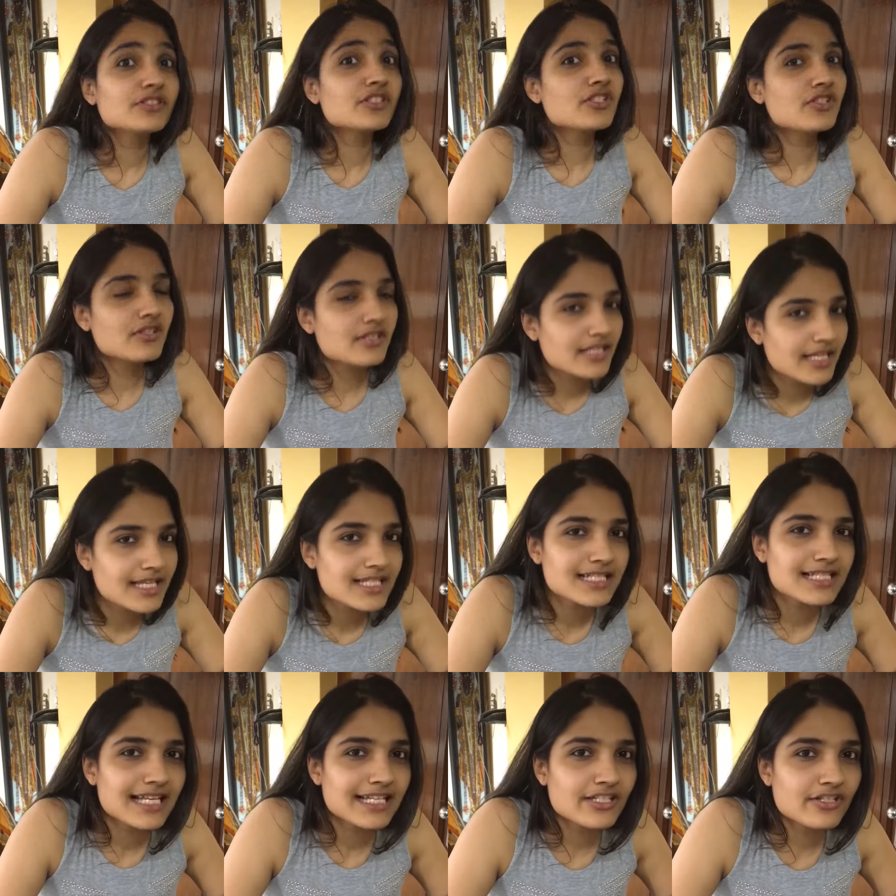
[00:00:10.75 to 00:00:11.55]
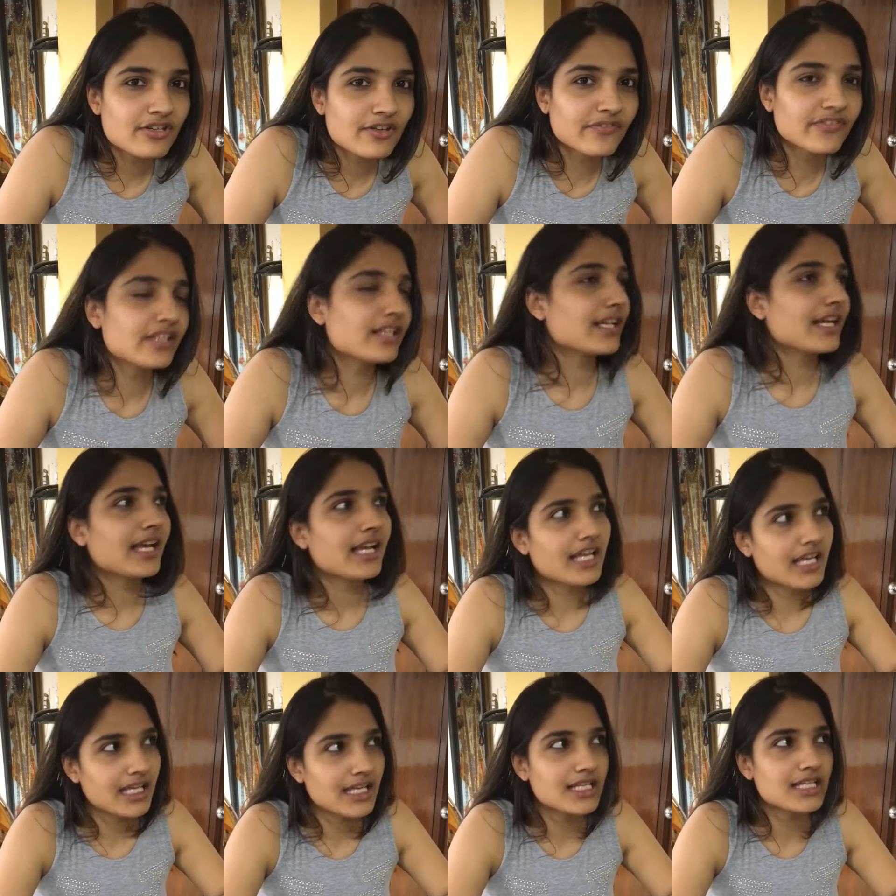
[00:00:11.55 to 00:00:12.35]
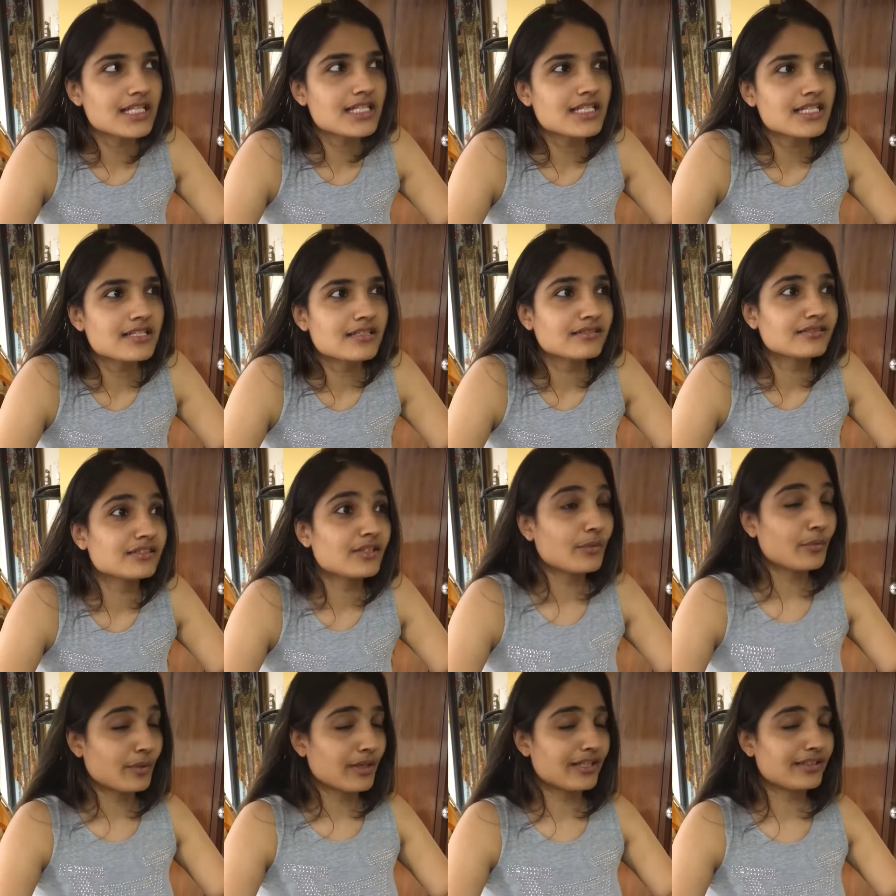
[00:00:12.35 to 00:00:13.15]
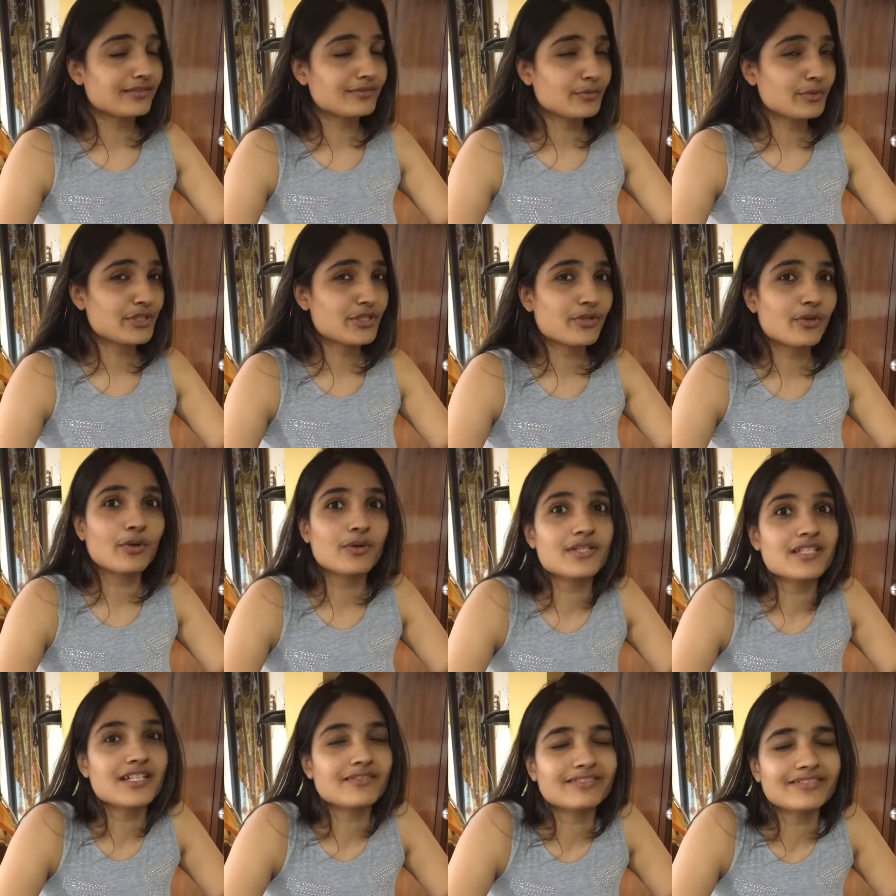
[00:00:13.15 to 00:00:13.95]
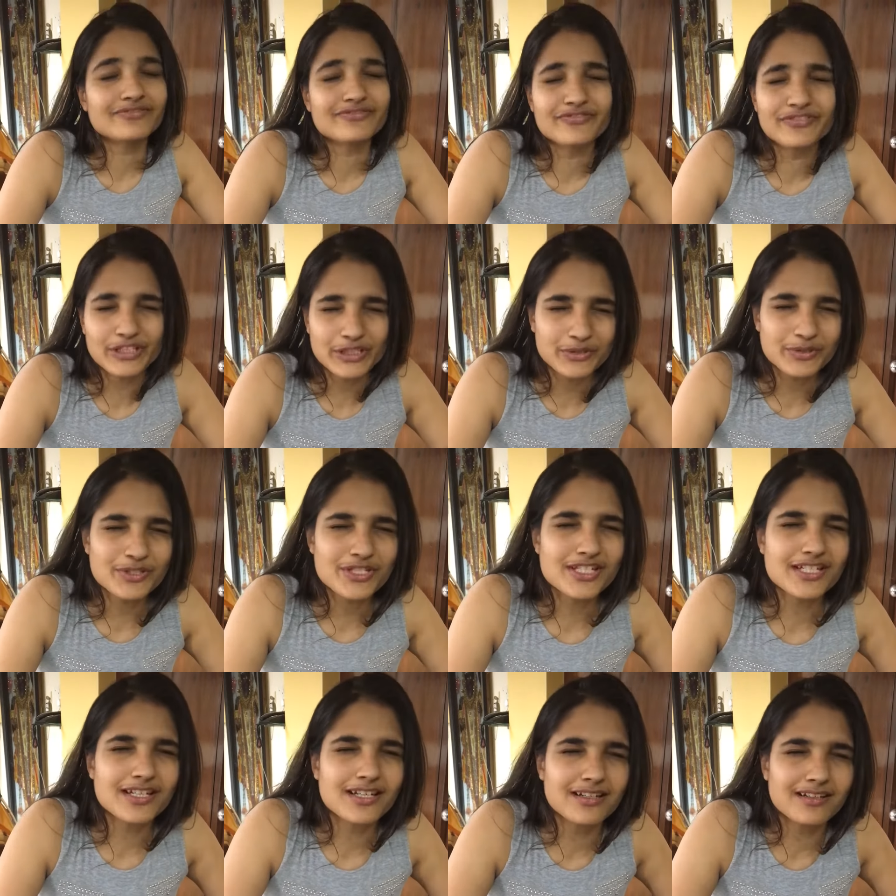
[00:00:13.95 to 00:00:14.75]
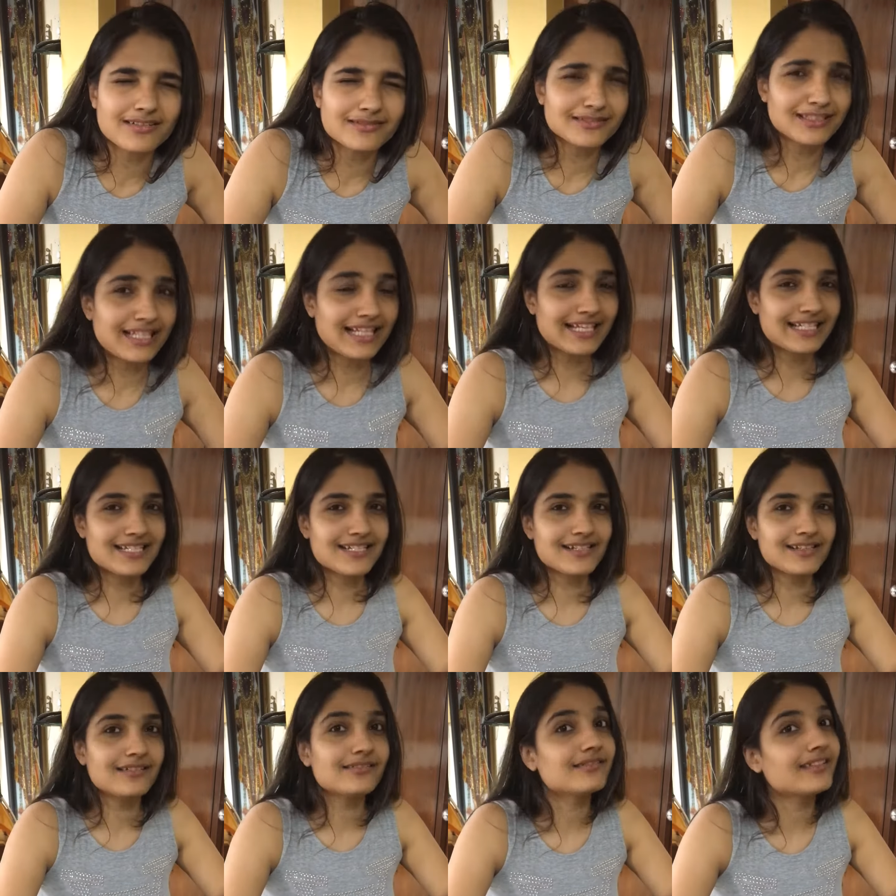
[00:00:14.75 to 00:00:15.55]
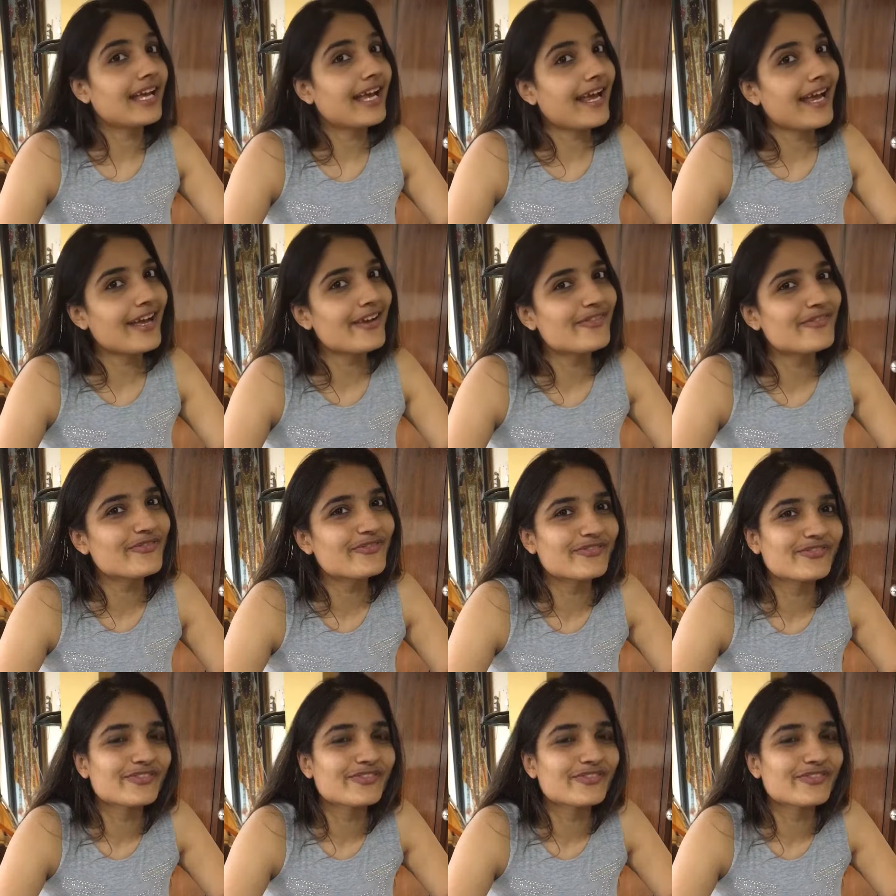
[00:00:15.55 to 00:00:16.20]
Today's letter of the day is the one which holds our future, the letter F.